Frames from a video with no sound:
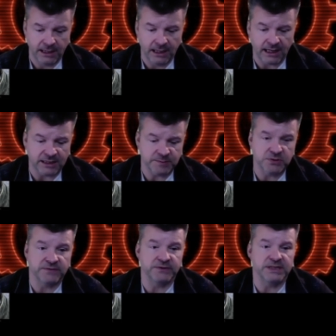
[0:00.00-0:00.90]
and I suppose
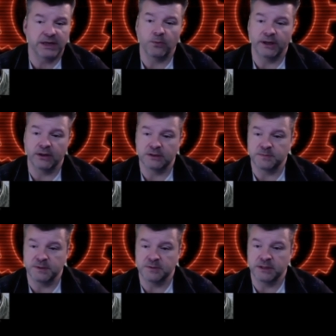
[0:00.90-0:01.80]
if you take away all the
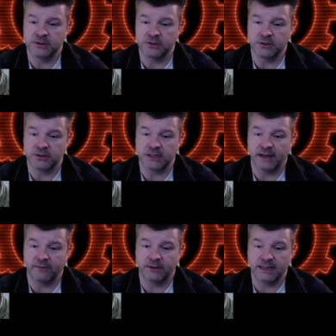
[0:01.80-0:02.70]
Space Marines and you just
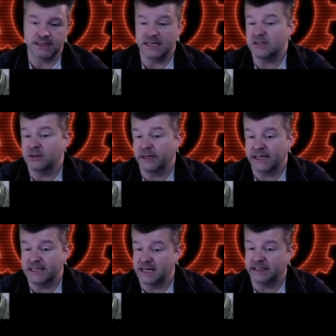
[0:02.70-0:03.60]
left these, these look
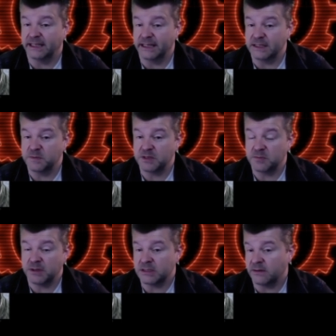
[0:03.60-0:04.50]
exactly like Space
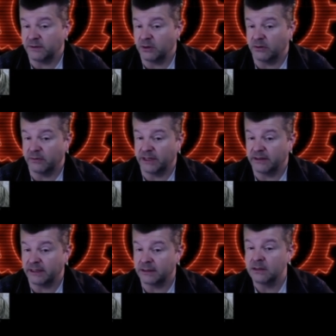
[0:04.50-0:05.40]
Marines. And if you don't have
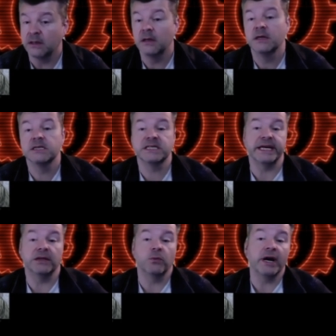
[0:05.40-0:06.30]
anything
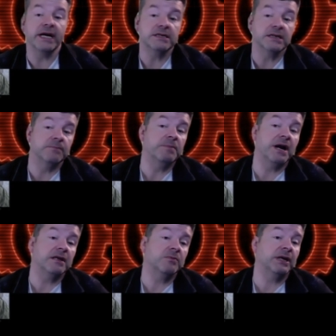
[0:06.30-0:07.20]
scale wise to compare
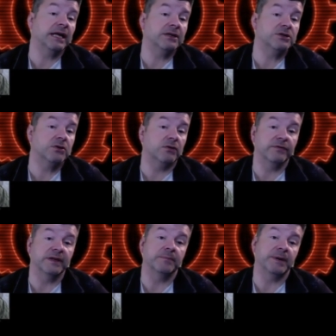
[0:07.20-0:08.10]
them against or
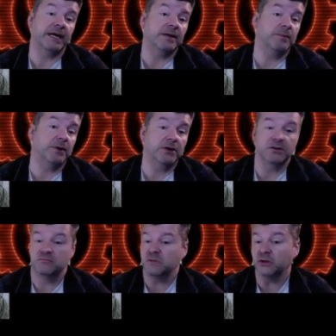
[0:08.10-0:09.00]
feel bad about,
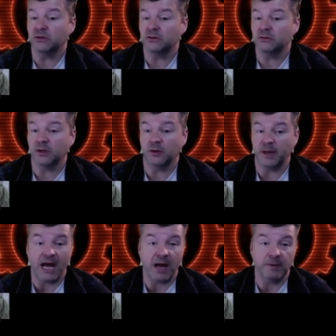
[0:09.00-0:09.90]
you'll you'll be
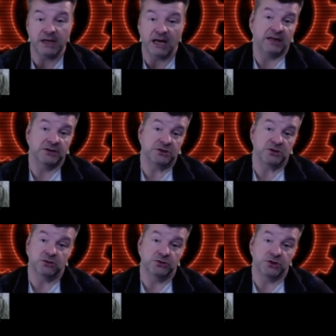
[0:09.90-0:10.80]
happy and
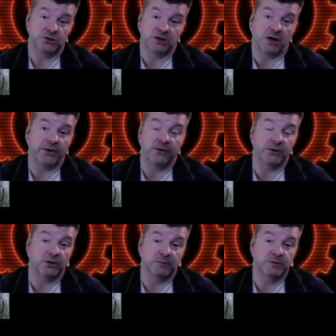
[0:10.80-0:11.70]
you'll just carry on
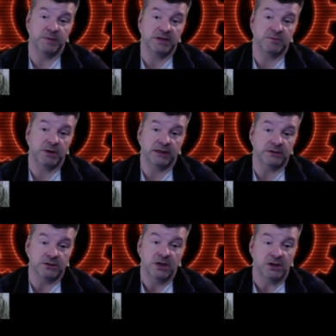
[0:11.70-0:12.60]
calling them Space
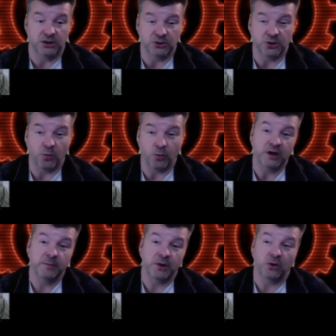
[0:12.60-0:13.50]
Marines. You'll not worry
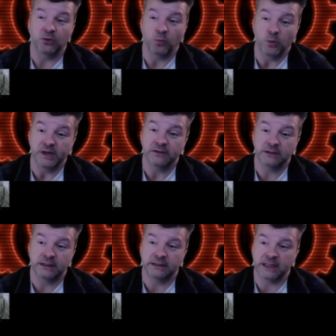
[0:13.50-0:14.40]
about all the weird
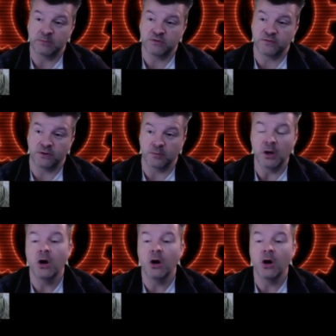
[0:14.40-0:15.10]
little names for them,